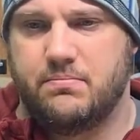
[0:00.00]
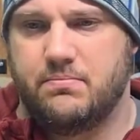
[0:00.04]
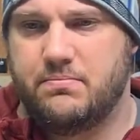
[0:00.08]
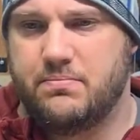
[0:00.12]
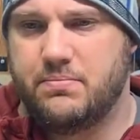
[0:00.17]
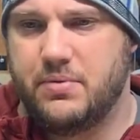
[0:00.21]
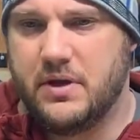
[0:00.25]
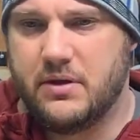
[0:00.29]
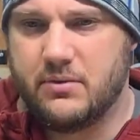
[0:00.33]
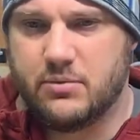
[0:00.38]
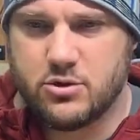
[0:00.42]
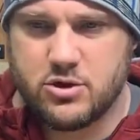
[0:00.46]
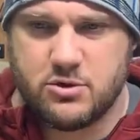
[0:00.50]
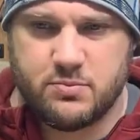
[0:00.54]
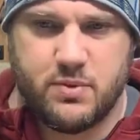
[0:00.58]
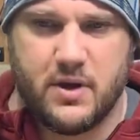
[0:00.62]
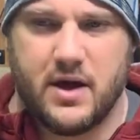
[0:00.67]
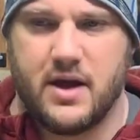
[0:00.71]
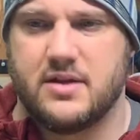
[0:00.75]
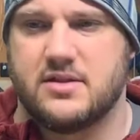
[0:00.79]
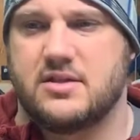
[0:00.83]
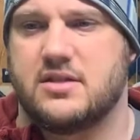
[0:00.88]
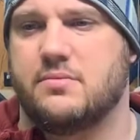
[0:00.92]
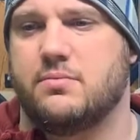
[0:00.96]
be
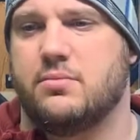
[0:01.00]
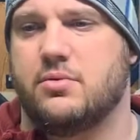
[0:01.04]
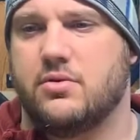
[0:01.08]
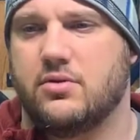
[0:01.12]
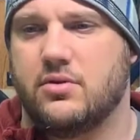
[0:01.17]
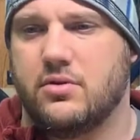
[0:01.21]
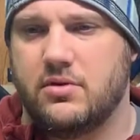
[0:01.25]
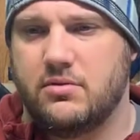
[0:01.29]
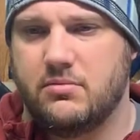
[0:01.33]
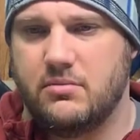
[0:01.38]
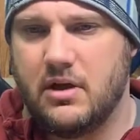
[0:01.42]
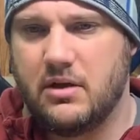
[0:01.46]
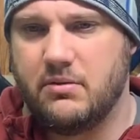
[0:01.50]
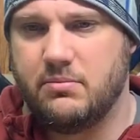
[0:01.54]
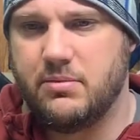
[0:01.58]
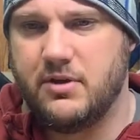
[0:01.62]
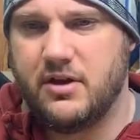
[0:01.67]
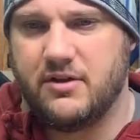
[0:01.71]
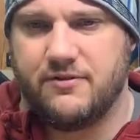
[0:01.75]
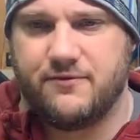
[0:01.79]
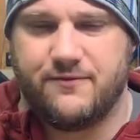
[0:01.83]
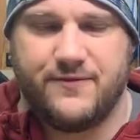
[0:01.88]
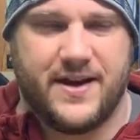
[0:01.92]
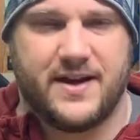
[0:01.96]
responsible and be
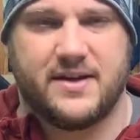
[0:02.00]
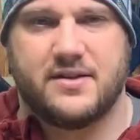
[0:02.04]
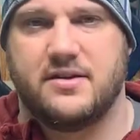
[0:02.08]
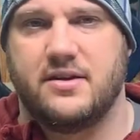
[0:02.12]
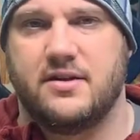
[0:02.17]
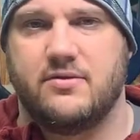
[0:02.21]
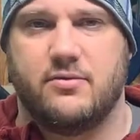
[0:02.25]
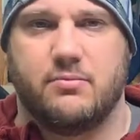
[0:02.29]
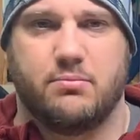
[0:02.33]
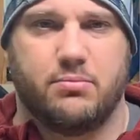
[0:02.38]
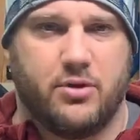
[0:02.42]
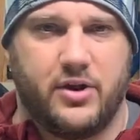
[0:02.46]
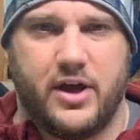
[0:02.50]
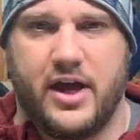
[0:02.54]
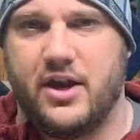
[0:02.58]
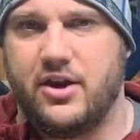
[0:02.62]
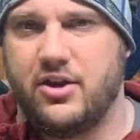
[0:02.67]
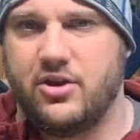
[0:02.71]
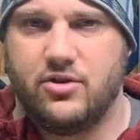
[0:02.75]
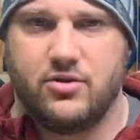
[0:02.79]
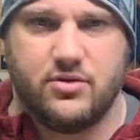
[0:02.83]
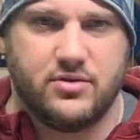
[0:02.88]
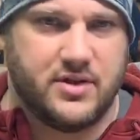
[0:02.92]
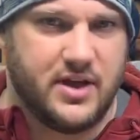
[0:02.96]
effective in
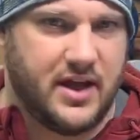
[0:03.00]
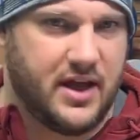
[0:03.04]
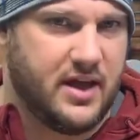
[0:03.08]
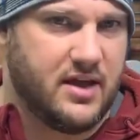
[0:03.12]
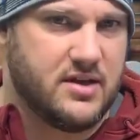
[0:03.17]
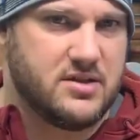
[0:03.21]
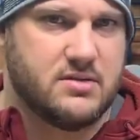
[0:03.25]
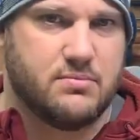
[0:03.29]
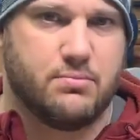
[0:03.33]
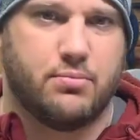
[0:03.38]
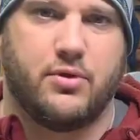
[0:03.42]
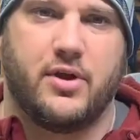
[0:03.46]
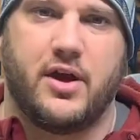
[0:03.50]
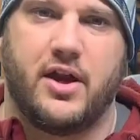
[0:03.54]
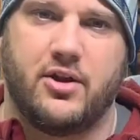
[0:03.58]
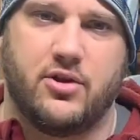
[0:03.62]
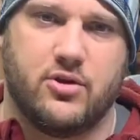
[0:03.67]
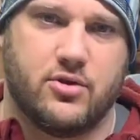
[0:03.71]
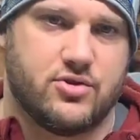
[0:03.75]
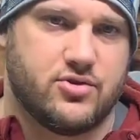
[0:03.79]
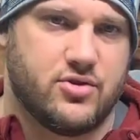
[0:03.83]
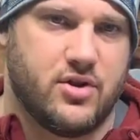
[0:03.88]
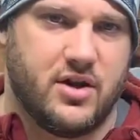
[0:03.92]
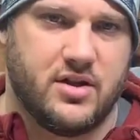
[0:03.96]
planning your days and planning
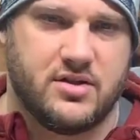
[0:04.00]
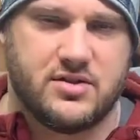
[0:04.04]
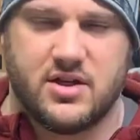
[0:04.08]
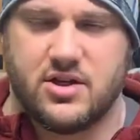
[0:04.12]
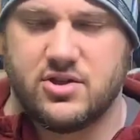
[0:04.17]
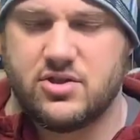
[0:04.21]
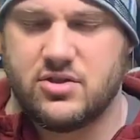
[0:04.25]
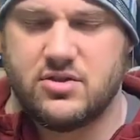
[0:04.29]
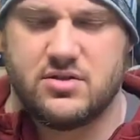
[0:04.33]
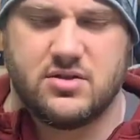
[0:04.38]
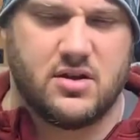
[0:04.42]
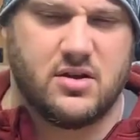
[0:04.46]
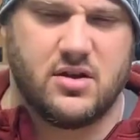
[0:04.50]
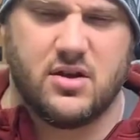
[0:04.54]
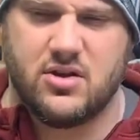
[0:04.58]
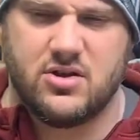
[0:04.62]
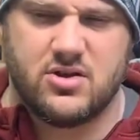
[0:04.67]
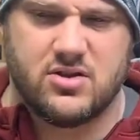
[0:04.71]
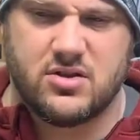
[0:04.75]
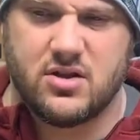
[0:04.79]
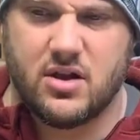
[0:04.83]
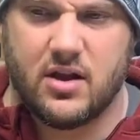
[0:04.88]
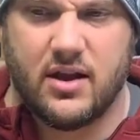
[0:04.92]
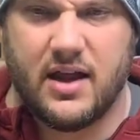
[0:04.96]
your training sessions, and
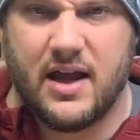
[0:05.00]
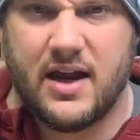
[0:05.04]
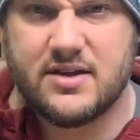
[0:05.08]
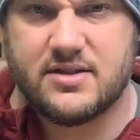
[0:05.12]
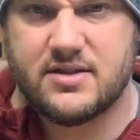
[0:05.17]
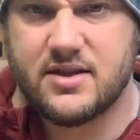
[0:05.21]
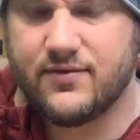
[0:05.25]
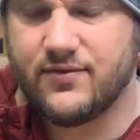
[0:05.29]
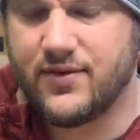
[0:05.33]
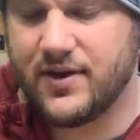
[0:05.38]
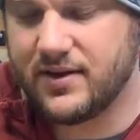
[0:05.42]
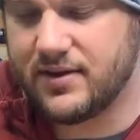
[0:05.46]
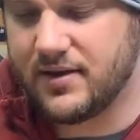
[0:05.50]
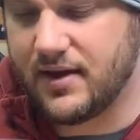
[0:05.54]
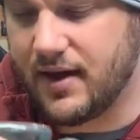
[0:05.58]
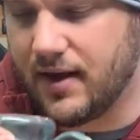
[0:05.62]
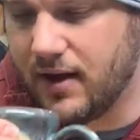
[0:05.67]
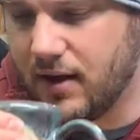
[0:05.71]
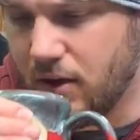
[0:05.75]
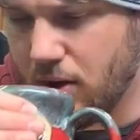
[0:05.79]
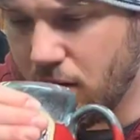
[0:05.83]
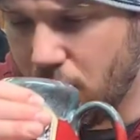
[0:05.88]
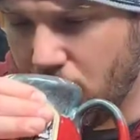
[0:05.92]
just a lot of stuff like that.